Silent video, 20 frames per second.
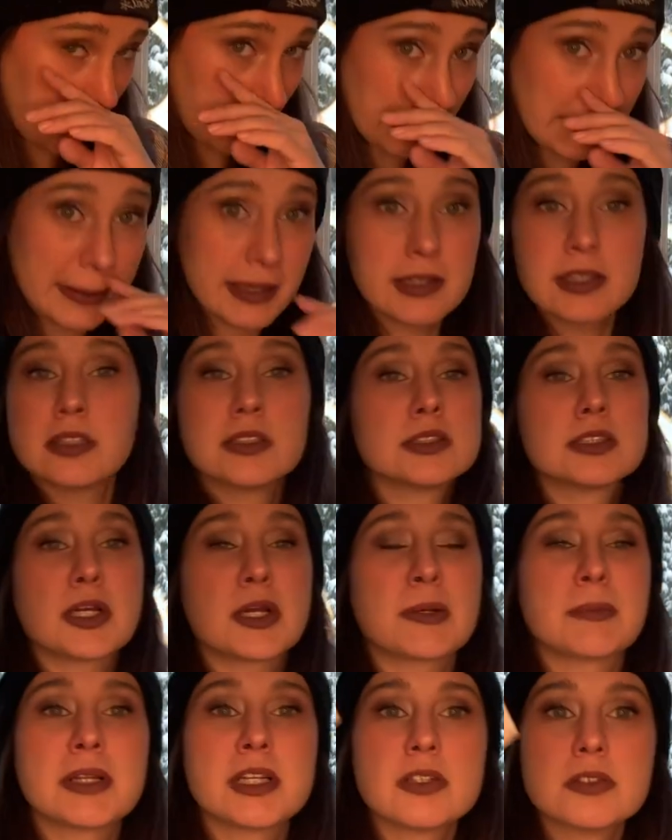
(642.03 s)
Oh, sorry,
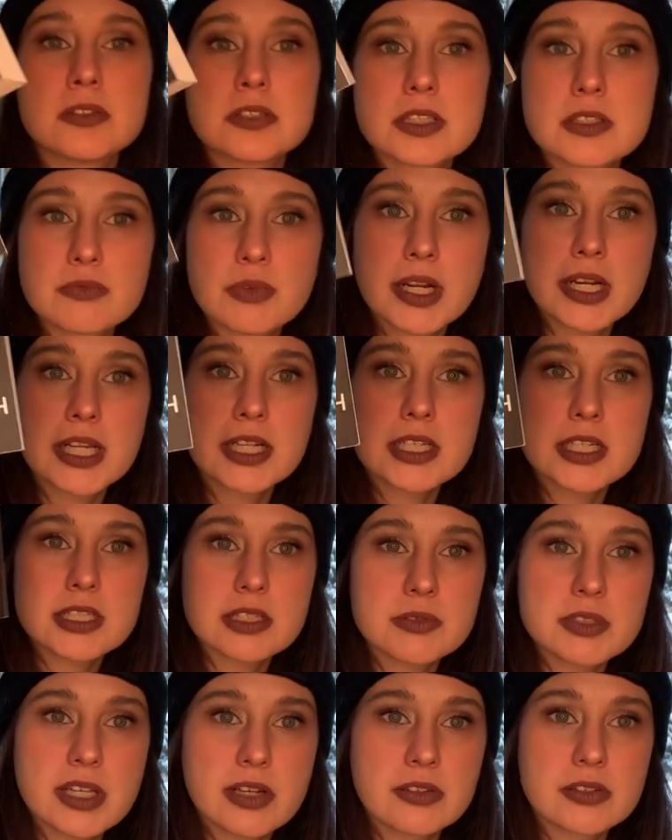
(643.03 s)
my nose is running because I
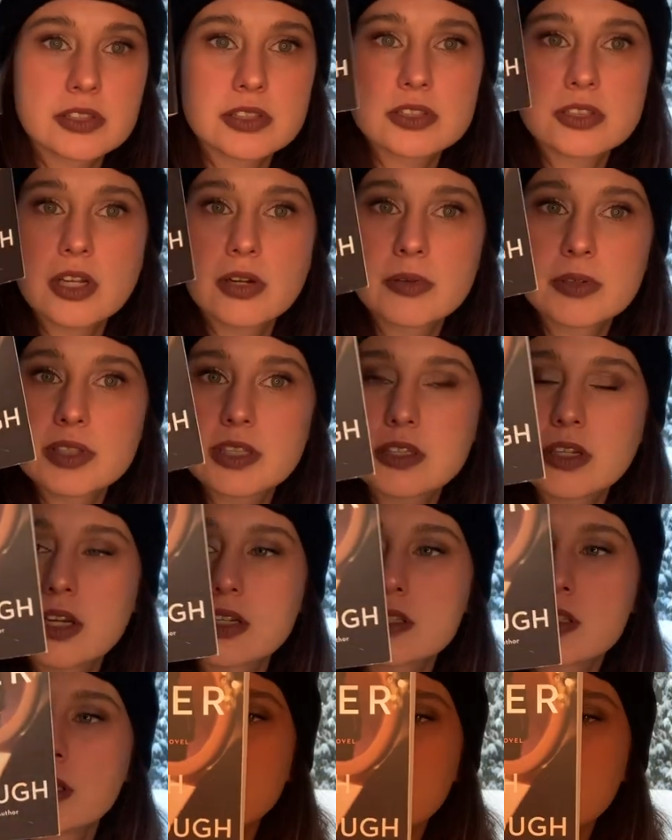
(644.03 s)
was out in the snow with the dogs.